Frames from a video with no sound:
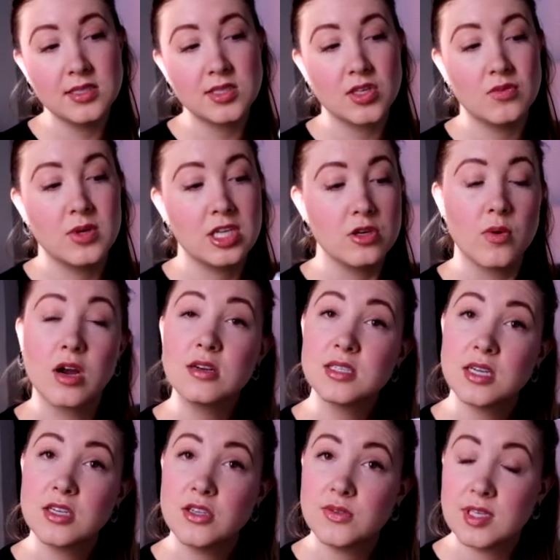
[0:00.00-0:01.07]
So when you are
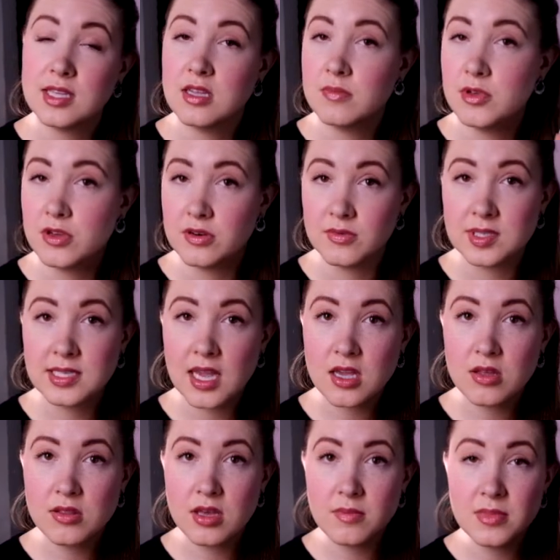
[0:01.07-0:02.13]
done using them, you can
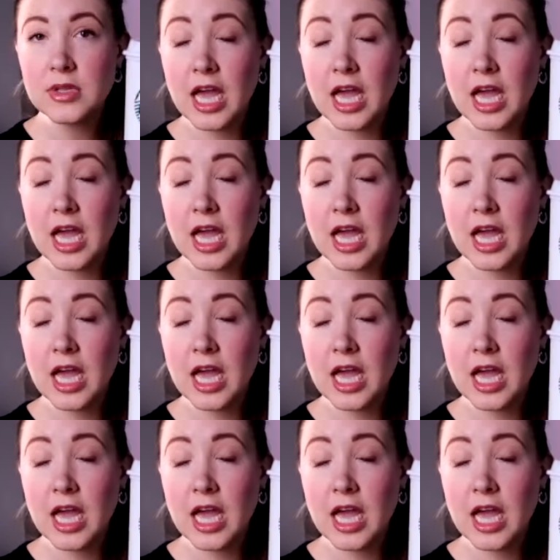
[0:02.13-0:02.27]
recycle them.